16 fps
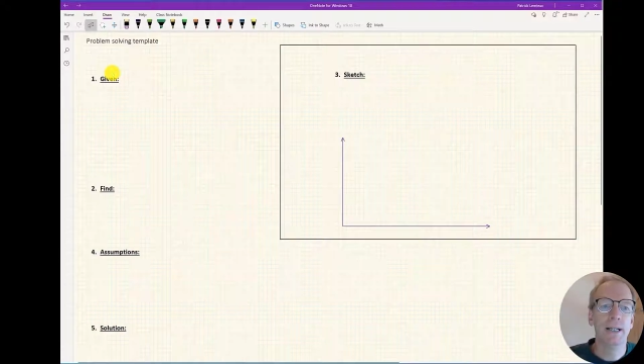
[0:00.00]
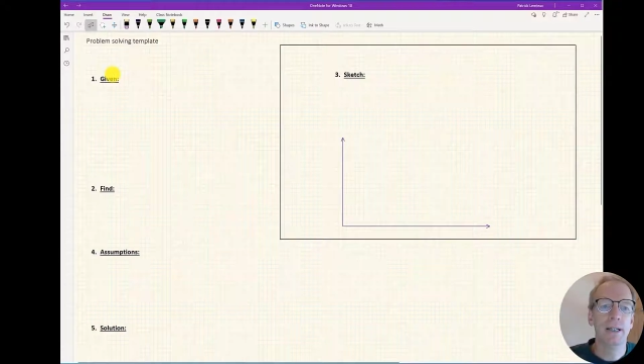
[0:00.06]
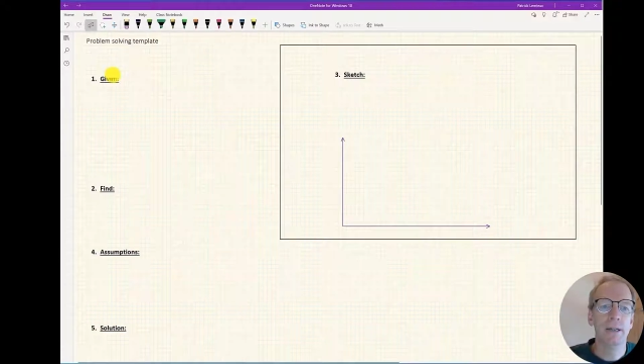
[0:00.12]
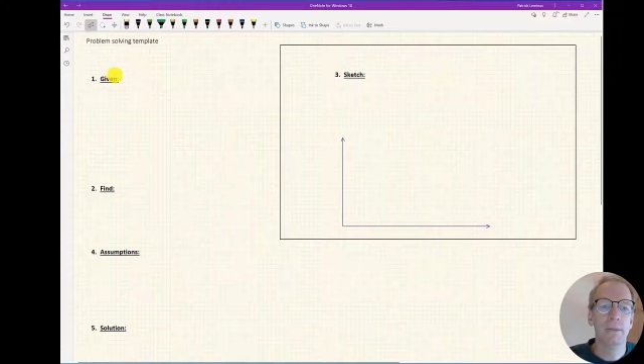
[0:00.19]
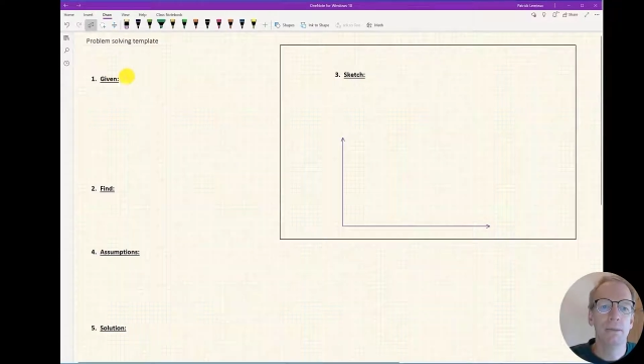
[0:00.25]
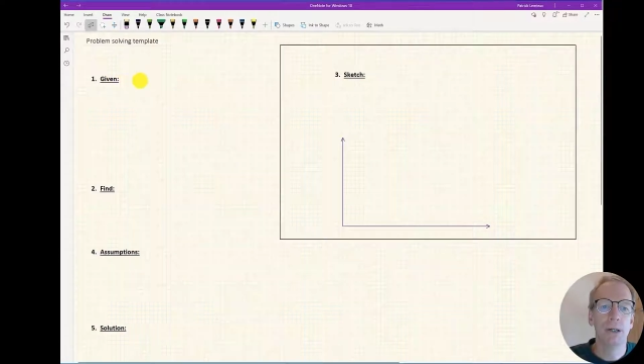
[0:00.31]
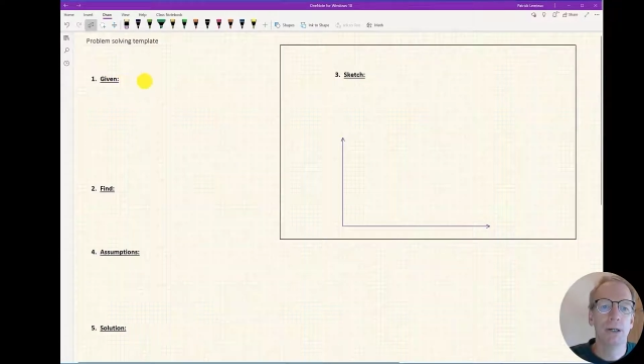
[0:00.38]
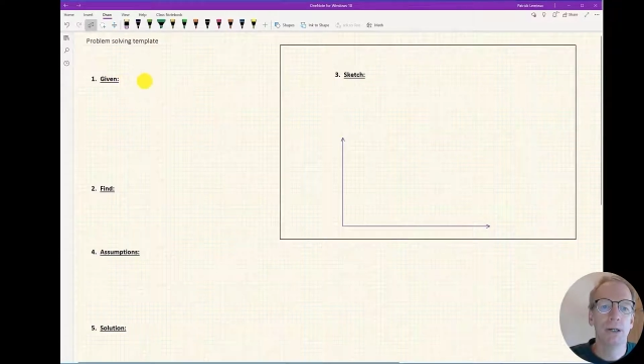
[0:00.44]

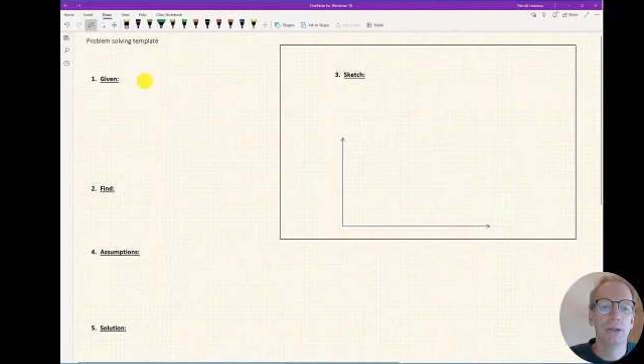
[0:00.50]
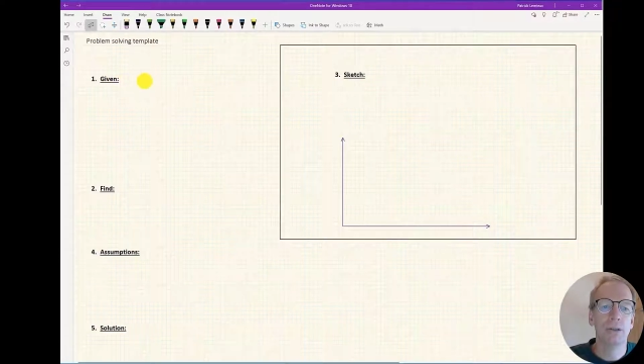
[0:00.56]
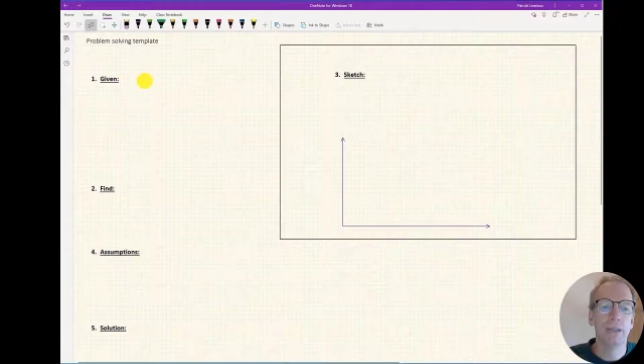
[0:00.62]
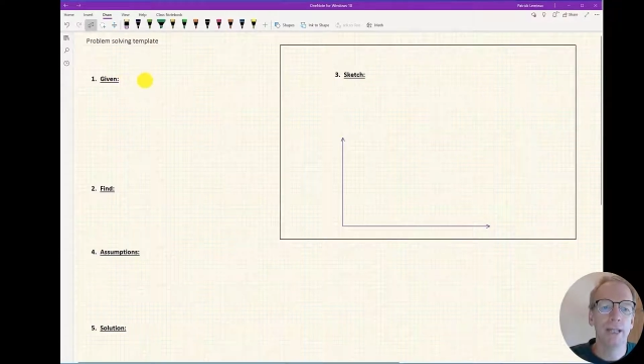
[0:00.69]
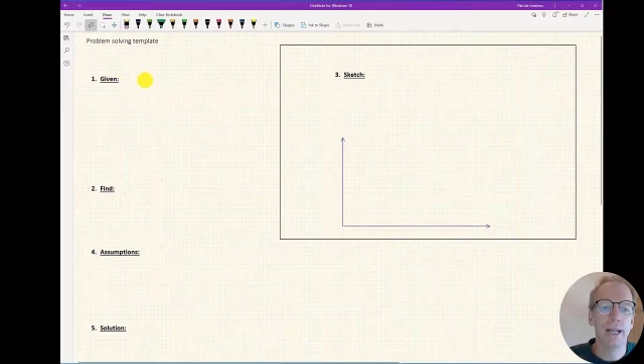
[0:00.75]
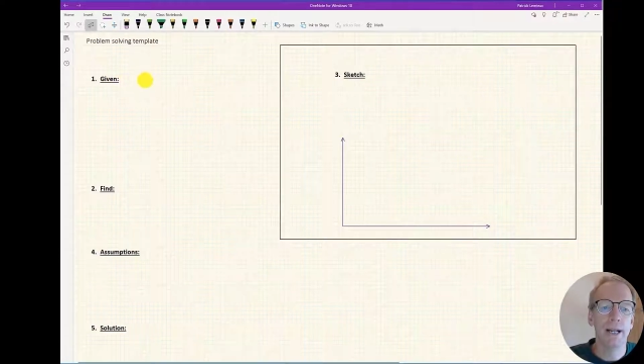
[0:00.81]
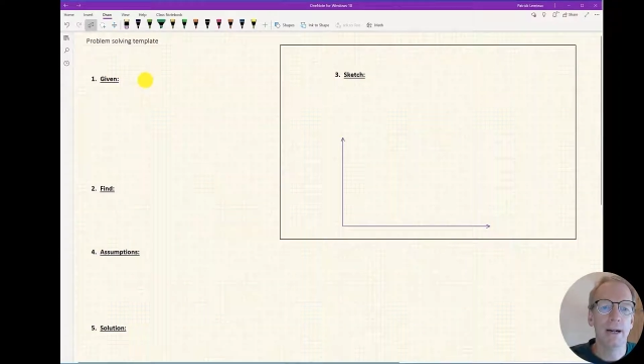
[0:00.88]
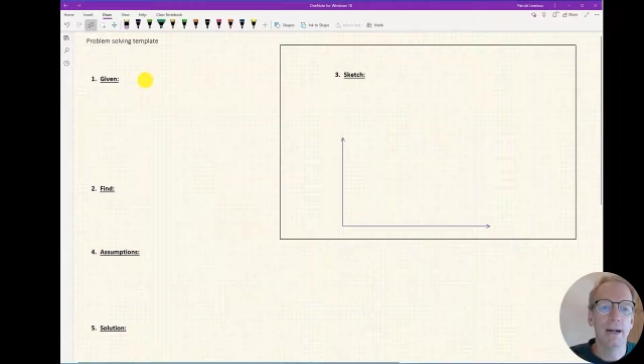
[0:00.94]
numerical
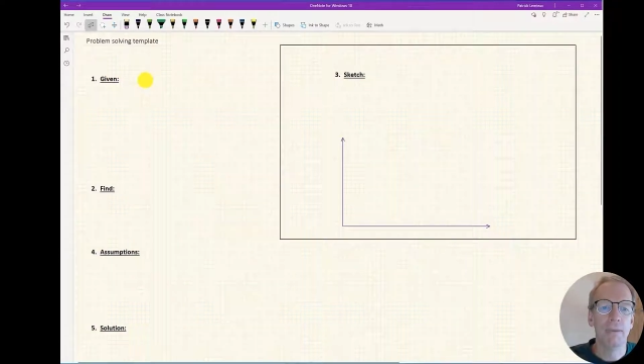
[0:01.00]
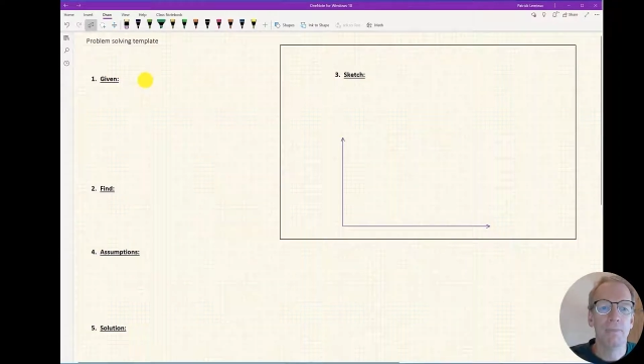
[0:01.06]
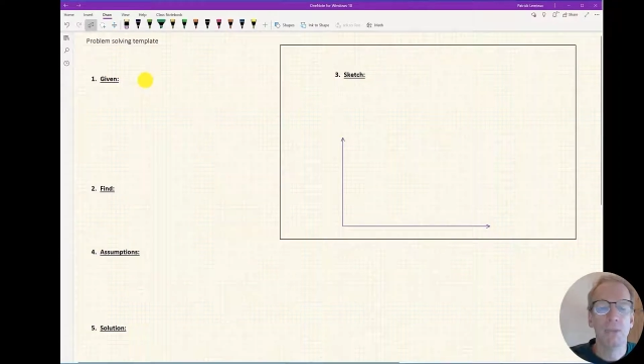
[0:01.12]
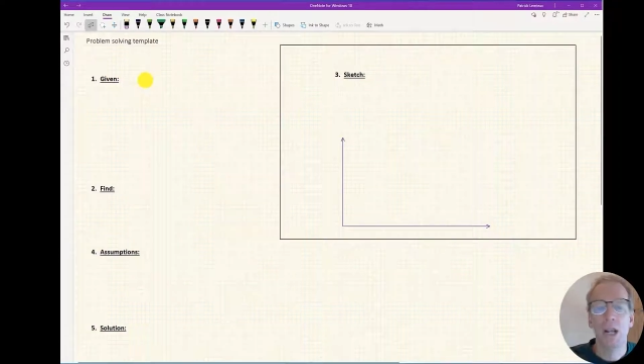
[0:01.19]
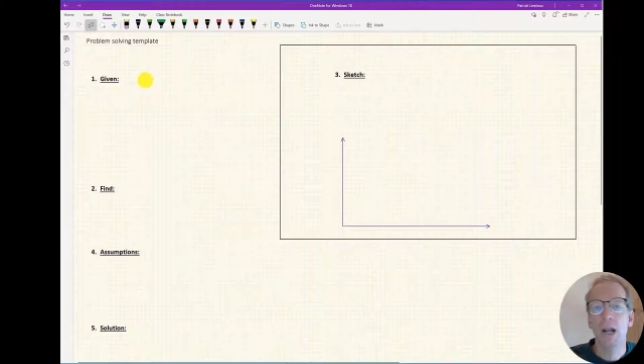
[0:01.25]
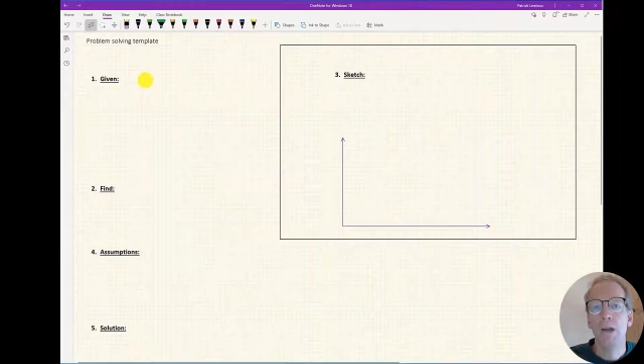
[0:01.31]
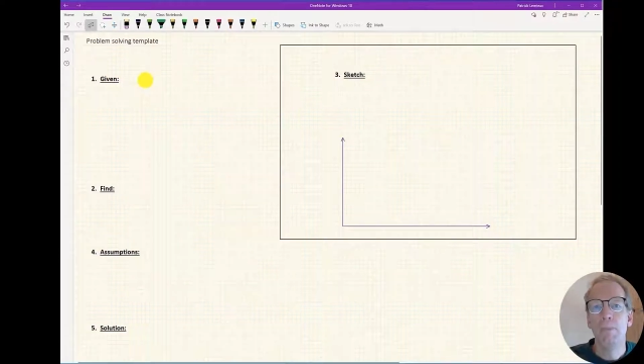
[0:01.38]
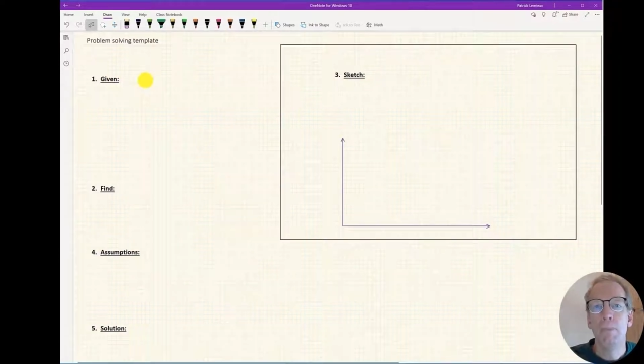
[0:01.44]
data.
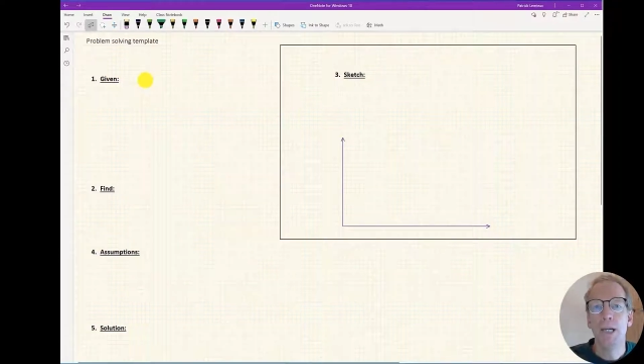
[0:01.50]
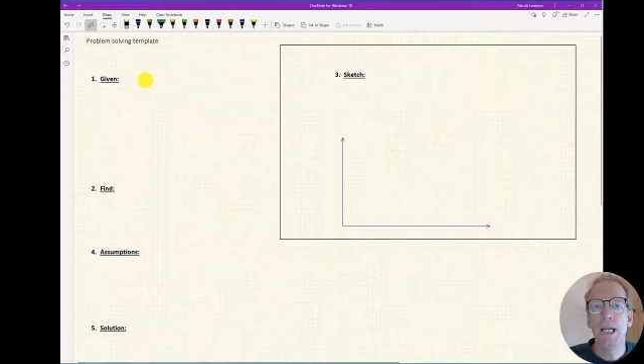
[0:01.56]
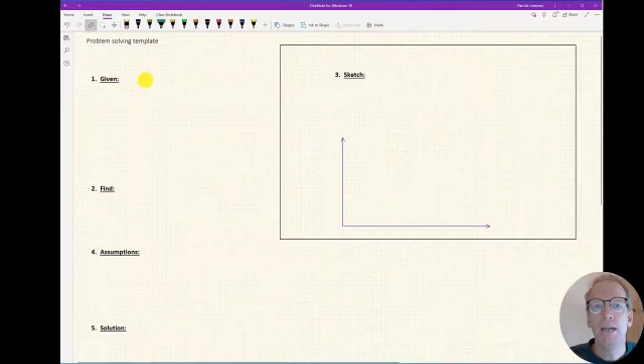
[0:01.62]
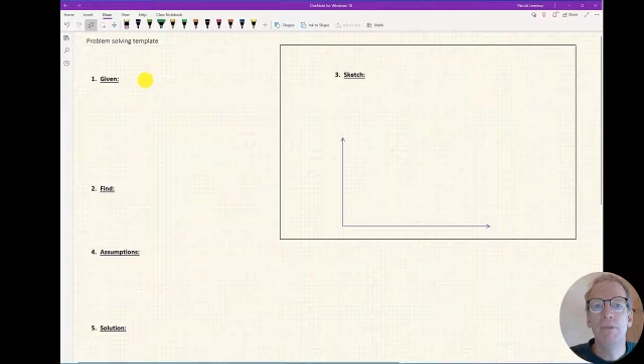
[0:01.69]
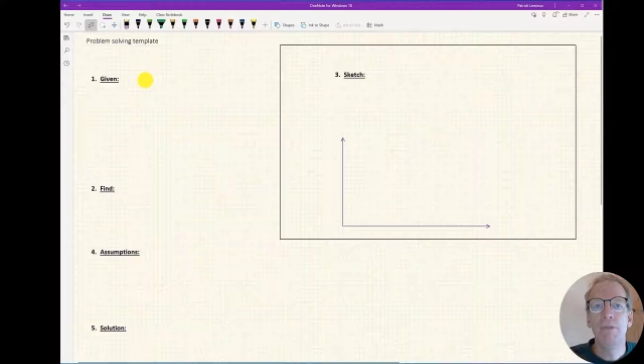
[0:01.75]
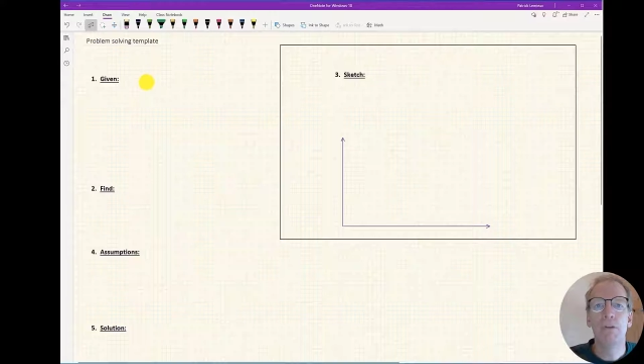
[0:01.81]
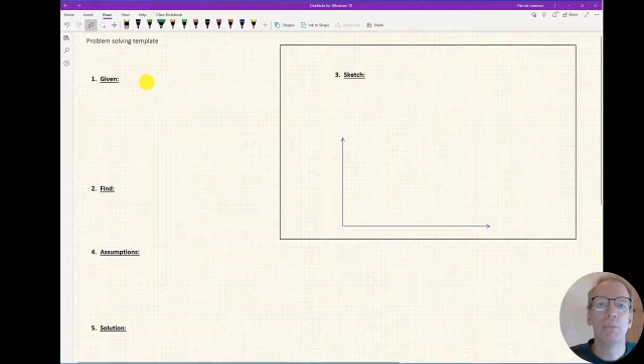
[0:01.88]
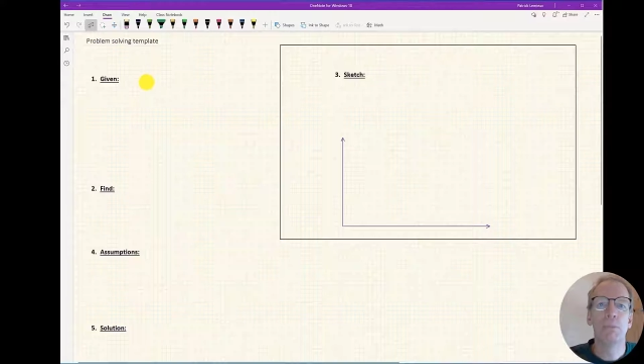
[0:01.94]

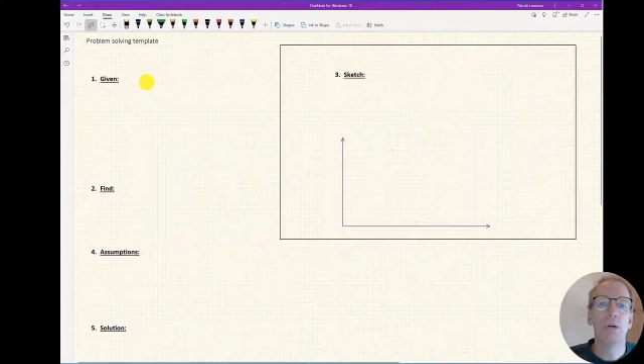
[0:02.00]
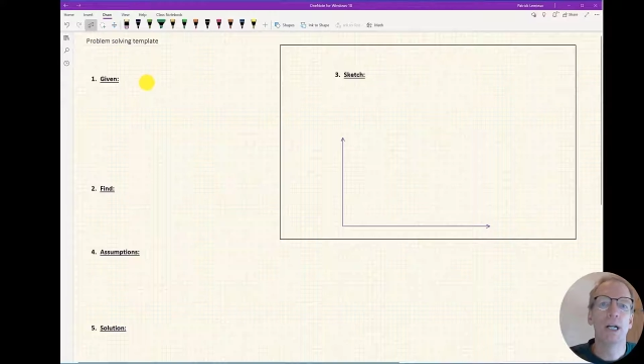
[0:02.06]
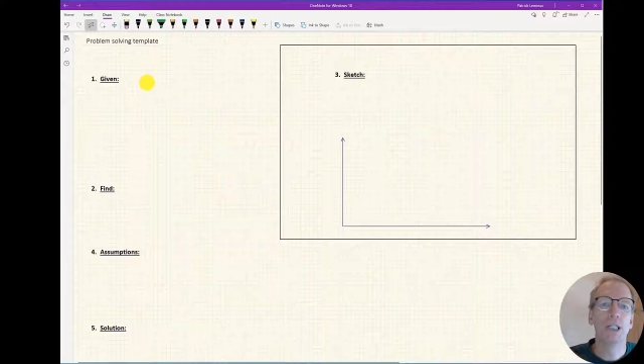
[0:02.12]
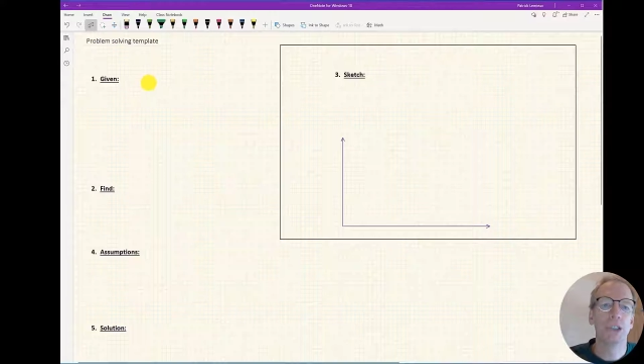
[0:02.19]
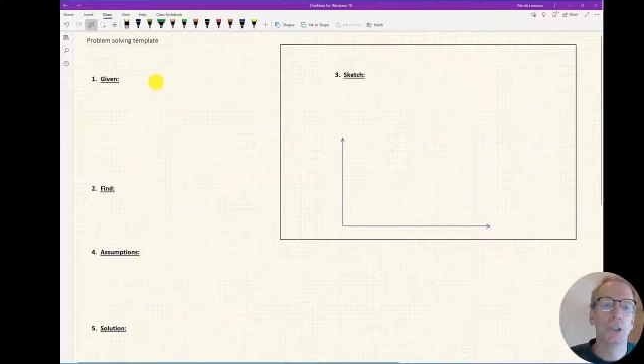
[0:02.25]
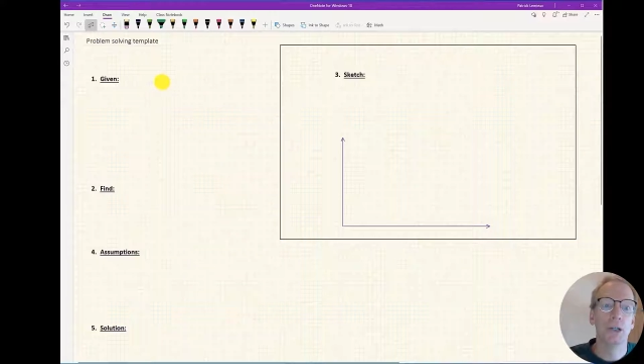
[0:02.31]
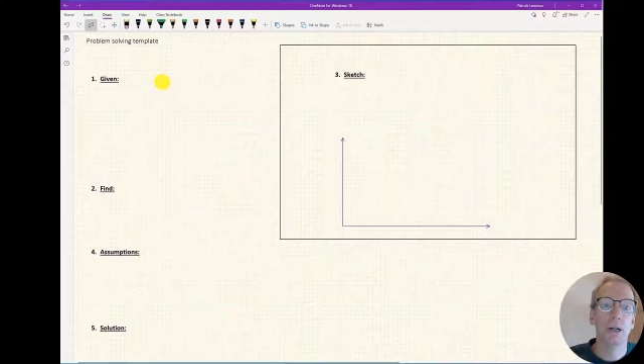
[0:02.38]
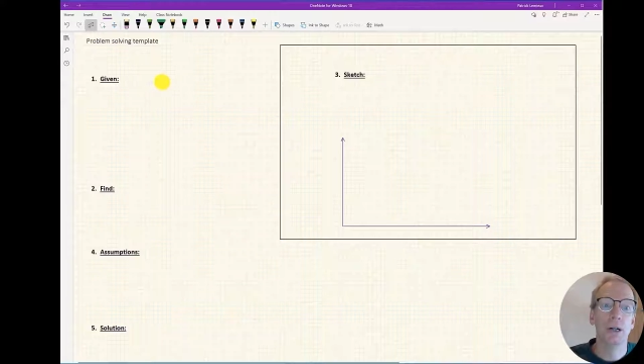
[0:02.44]
P for
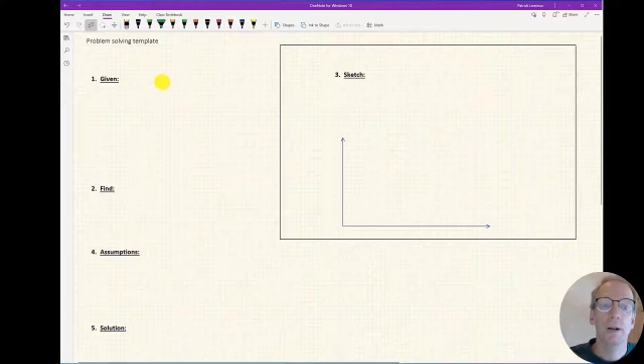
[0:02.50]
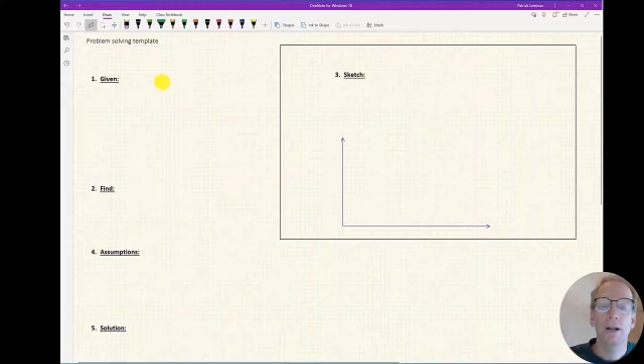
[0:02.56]
pressure,